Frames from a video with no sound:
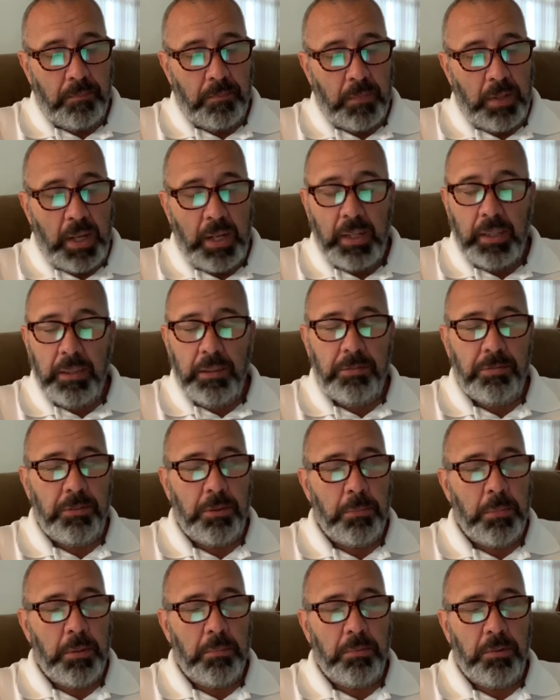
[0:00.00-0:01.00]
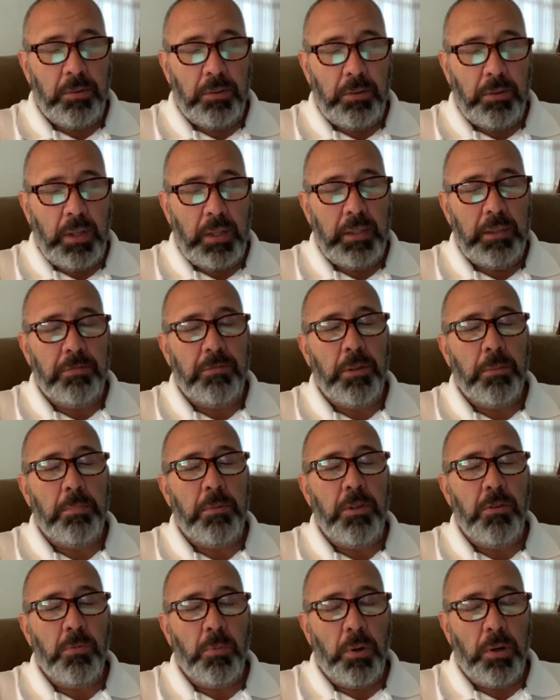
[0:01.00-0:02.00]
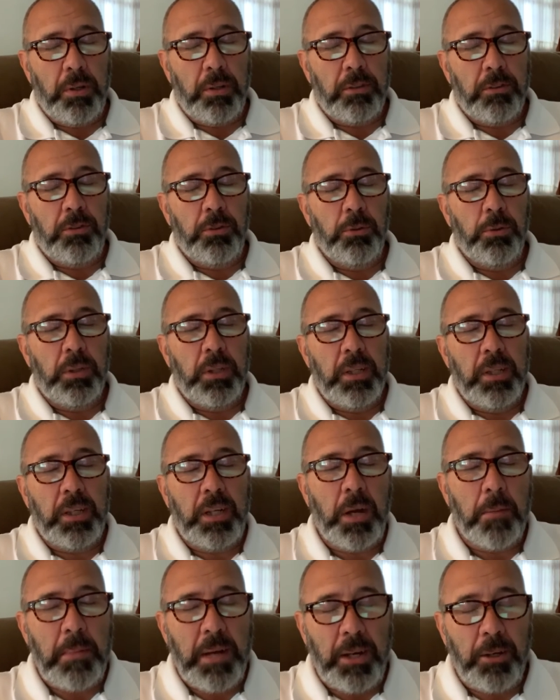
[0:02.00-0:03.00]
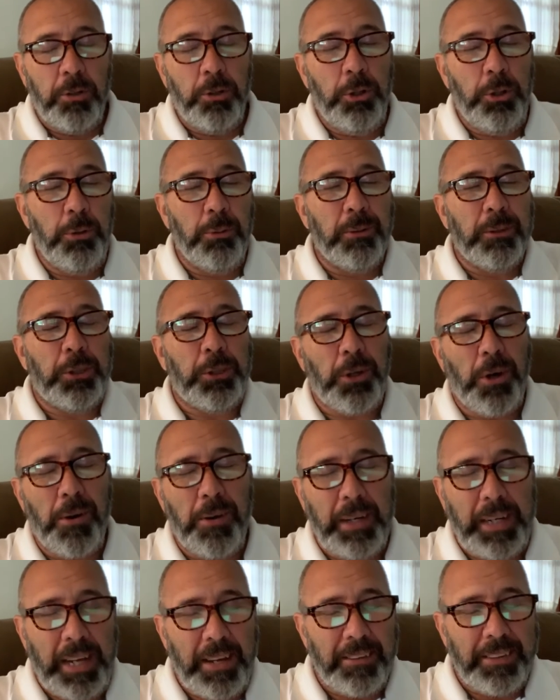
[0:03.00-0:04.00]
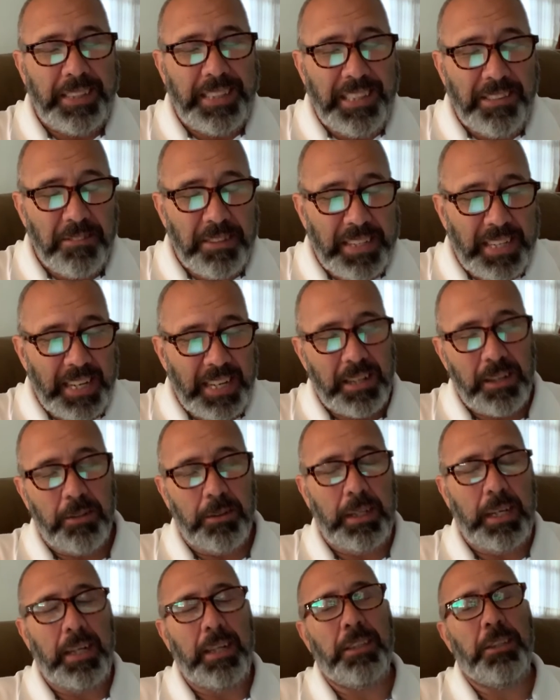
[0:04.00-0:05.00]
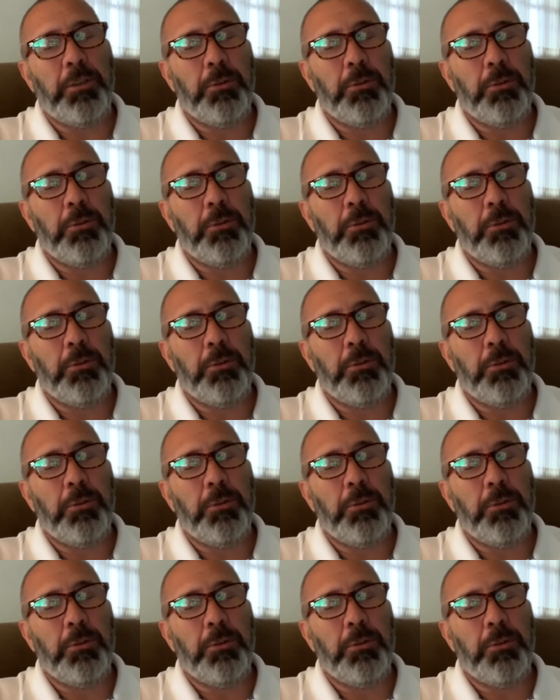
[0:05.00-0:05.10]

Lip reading: God, I lift them up to you. I lift up these workers who are going to come out, who you are drawing out even now, God.